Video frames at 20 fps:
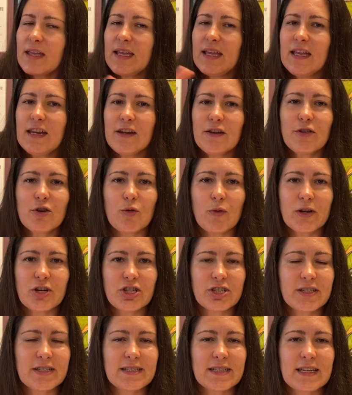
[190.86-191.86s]
Any other
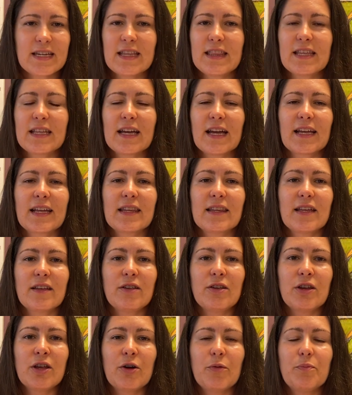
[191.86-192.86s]
questions, anything I can
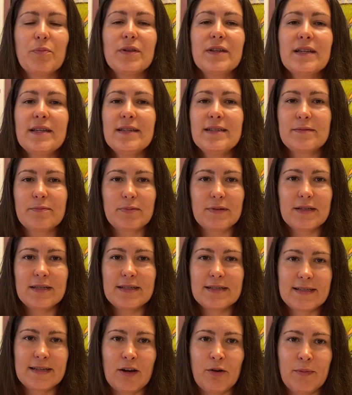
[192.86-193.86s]
let you know, please,
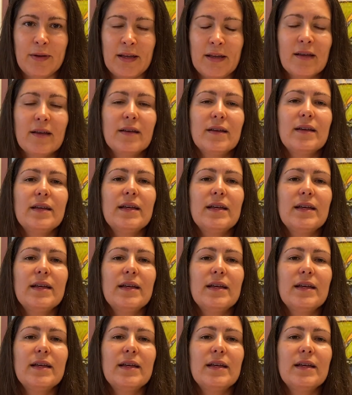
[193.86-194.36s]
please tell me.